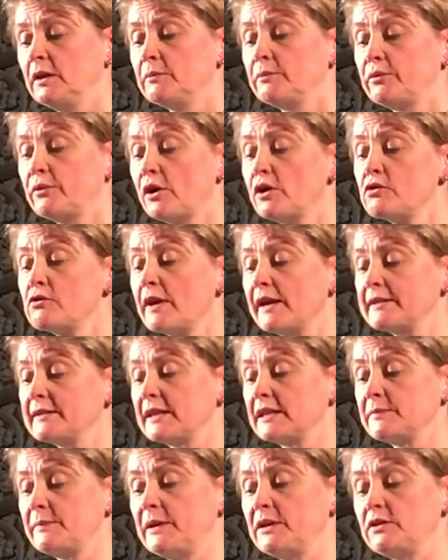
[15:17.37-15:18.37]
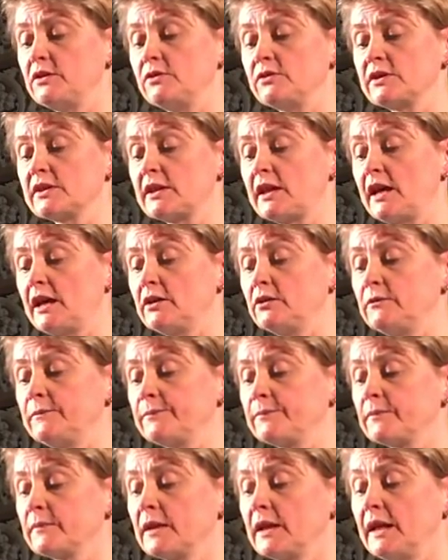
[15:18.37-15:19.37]
progress has been too slow,
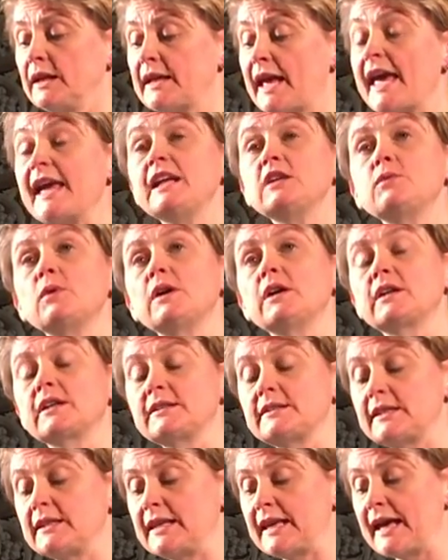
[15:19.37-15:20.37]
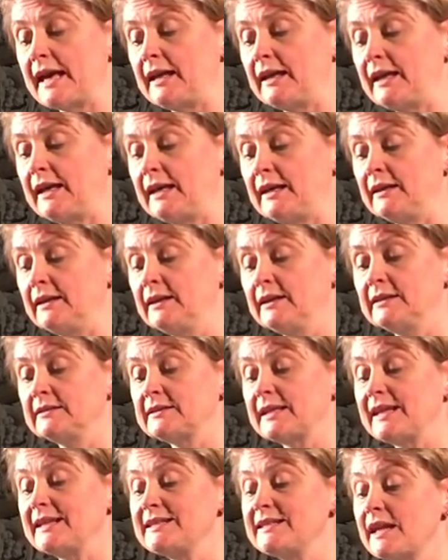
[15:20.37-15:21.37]
and aid workers in Calais
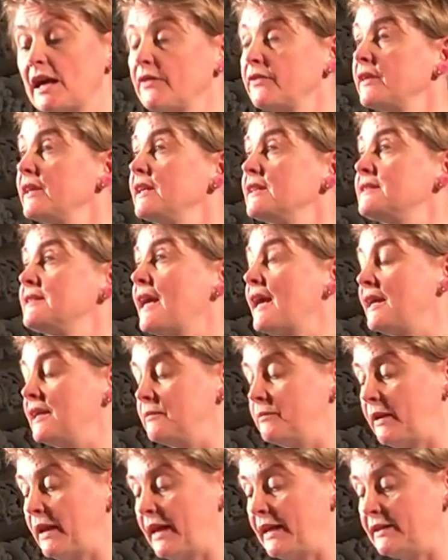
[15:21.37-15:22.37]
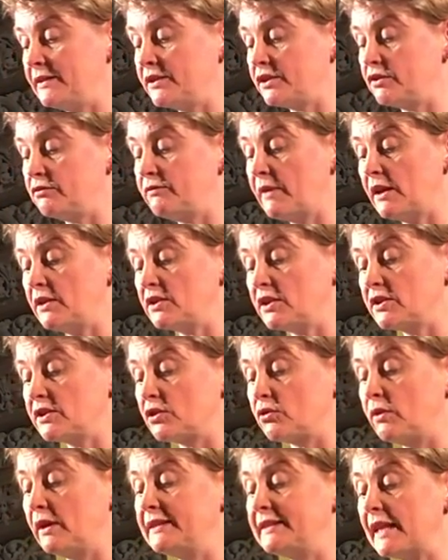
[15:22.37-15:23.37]
say nothing is yet in place to
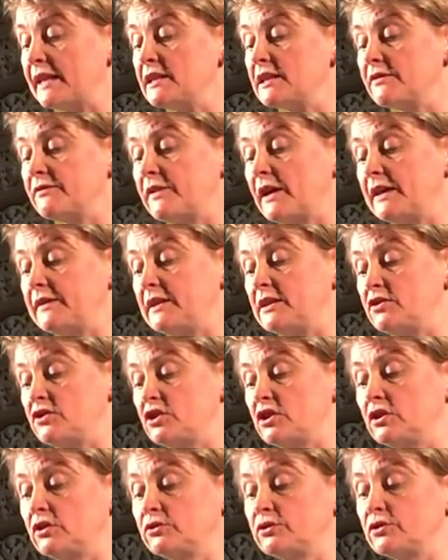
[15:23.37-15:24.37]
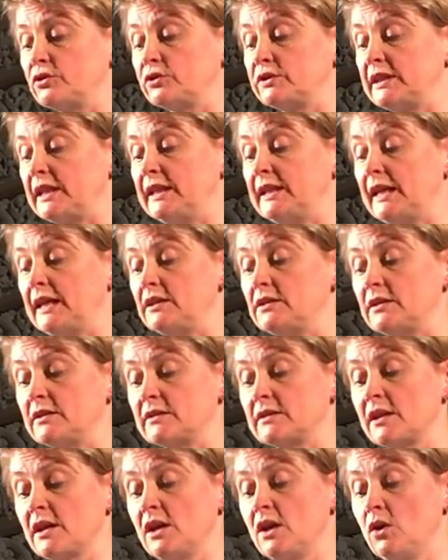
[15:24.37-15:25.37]
register or identify these children or
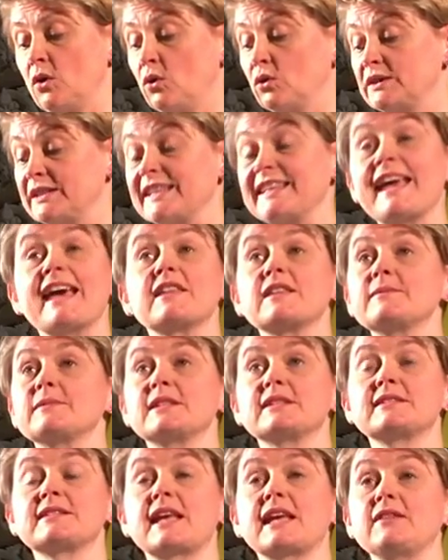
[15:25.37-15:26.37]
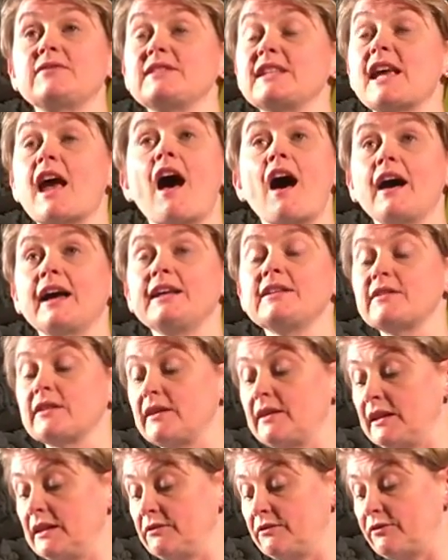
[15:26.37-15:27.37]
teenagers or to get them to safety
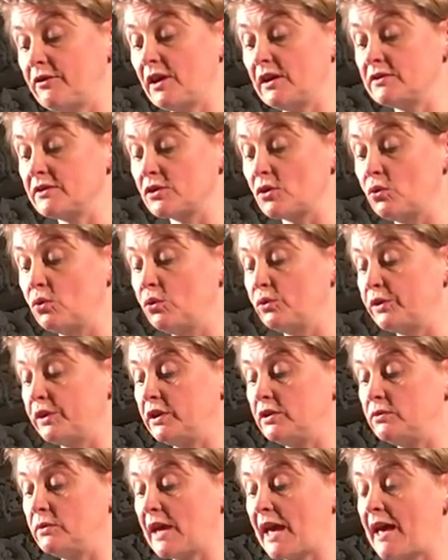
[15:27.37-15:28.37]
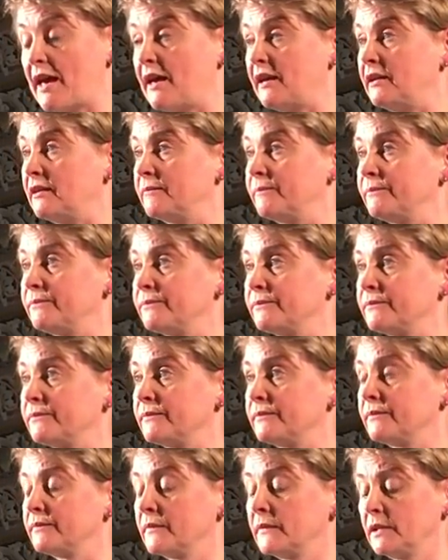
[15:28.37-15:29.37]
either in France or the UK.
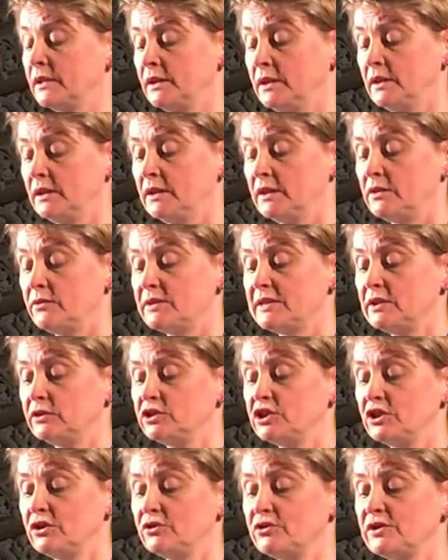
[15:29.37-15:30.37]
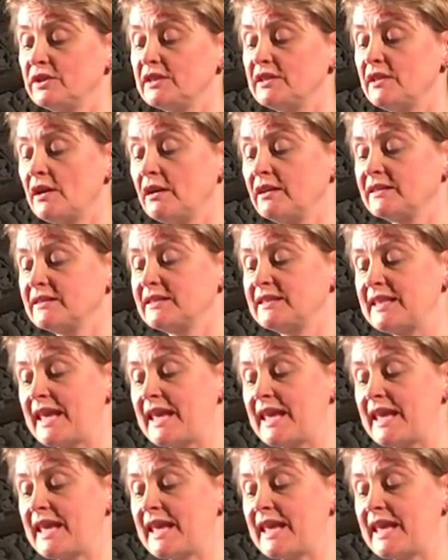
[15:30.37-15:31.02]
There are still children as young as